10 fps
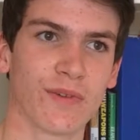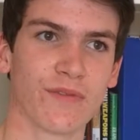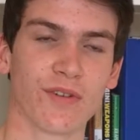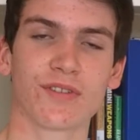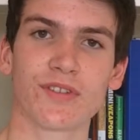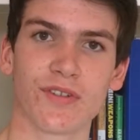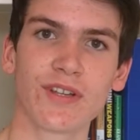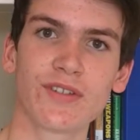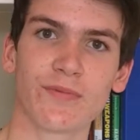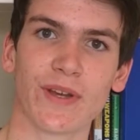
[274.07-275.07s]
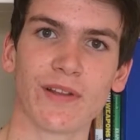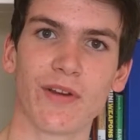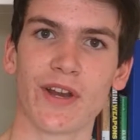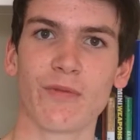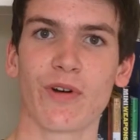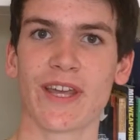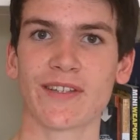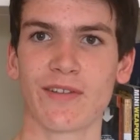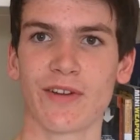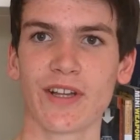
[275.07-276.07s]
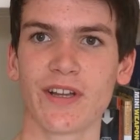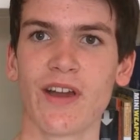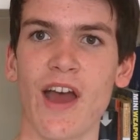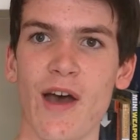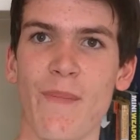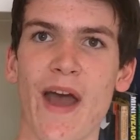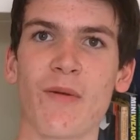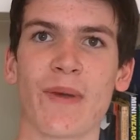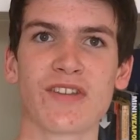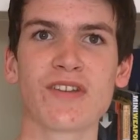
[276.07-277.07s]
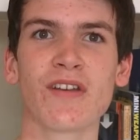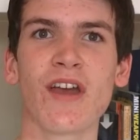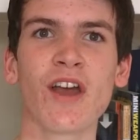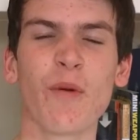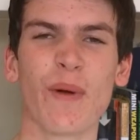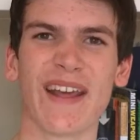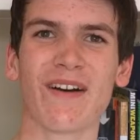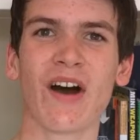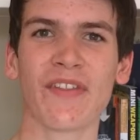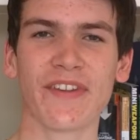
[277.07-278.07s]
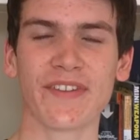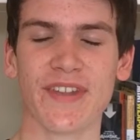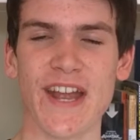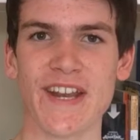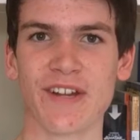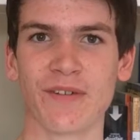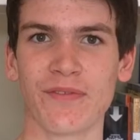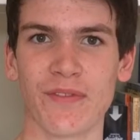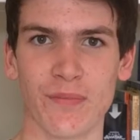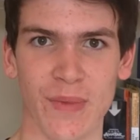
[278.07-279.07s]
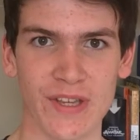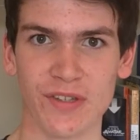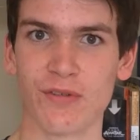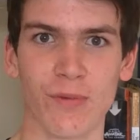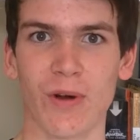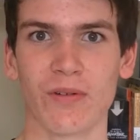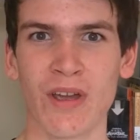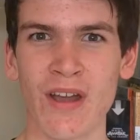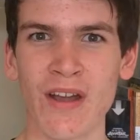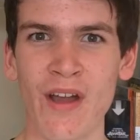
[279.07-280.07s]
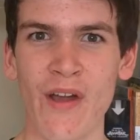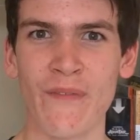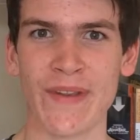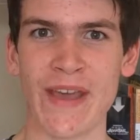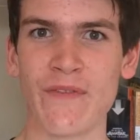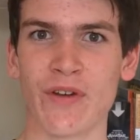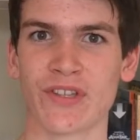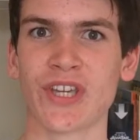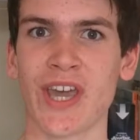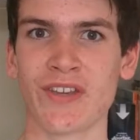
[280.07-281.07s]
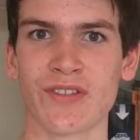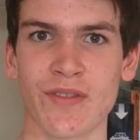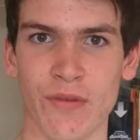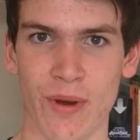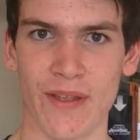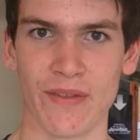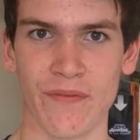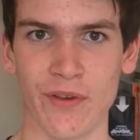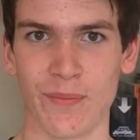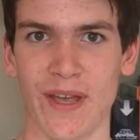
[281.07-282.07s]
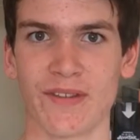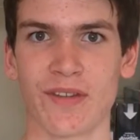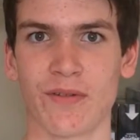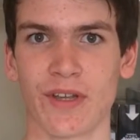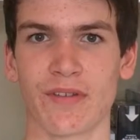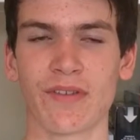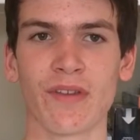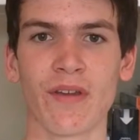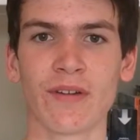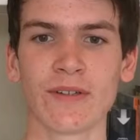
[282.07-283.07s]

Doctor Strange, we are learning what he's learning about magic, but our understanding of the magical world never changes throughout the film as the audience.